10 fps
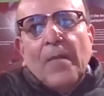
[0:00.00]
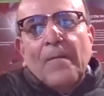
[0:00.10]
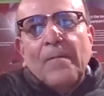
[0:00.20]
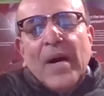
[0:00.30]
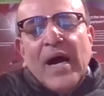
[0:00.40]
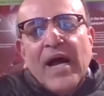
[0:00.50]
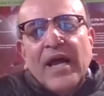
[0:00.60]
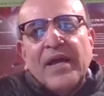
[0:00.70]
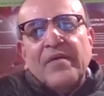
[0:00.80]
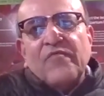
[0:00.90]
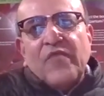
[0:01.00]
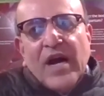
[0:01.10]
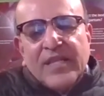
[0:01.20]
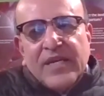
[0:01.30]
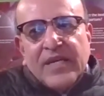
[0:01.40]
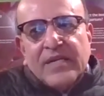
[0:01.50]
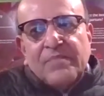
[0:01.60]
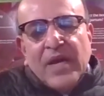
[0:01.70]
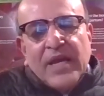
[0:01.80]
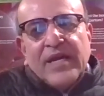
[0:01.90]
my father,
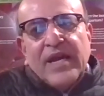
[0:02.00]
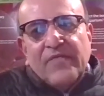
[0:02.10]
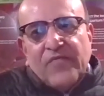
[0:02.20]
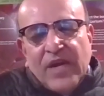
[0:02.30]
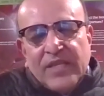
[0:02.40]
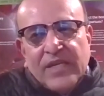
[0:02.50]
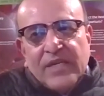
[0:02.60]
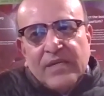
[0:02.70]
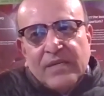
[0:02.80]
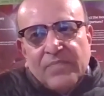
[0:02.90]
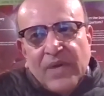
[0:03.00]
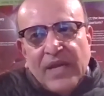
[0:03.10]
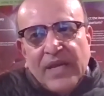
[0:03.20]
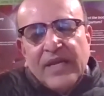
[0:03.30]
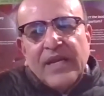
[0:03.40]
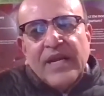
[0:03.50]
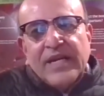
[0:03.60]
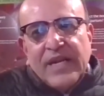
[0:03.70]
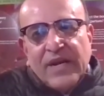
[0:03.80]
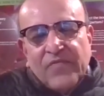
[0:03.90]
my grandfather, my great
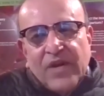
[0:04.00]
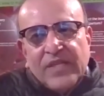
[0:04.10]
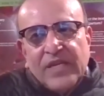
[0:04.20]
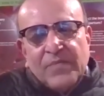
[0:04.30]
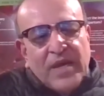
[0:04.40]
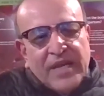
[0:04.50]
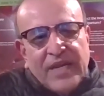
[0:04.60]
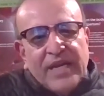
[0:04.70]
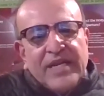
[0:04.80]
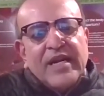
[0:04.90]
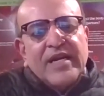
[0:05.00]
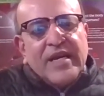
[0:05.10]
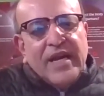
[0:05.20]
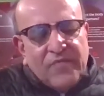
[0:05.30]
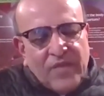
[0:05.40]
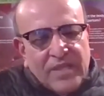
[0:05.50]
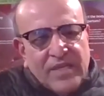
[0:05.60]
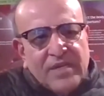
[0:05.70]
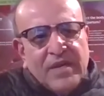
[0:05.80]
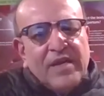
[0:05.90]
grandfather, my great great
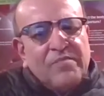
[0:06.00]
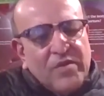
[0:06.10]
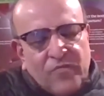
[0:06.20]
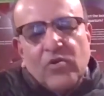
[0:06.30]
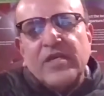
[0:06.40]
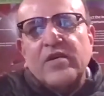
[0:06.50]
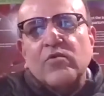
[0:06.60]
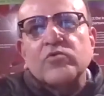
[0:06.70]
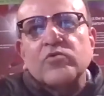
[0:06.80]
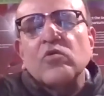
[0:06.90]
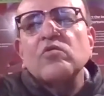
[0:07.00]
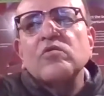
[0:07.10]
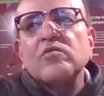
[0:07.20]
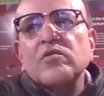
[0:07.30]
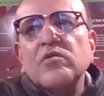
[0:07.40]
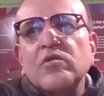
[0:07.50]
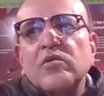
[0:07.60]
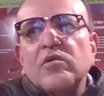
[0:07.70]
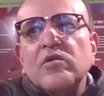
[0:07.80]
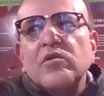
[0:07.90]
grandfather, and before that also,
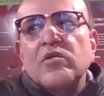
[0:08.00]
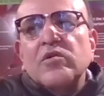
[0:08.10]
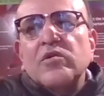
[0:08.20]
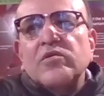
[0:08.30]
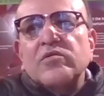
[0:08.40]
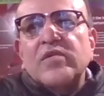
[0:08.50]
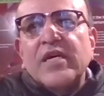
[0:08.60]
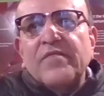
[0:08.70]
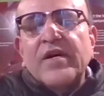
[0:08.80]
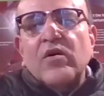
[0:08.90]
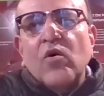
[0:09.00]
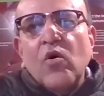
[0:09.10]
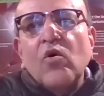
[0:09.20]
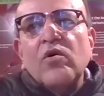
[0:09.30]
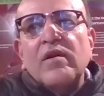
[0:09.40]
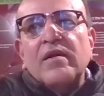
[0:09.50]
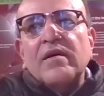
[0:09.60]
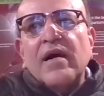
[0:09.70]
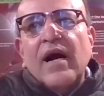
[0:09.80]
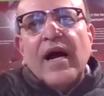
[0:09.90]
they were all
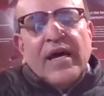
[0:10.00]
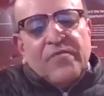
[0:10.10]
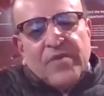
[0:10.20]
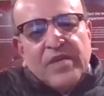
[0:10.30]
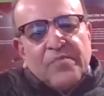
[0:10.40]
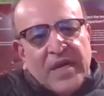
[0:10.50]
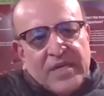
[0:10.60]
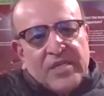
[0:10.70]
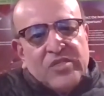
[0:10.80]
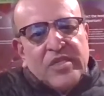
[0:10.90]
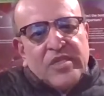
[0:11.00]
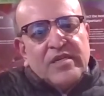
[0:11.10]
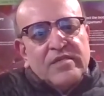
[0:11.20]
Ayurvedic practitioner.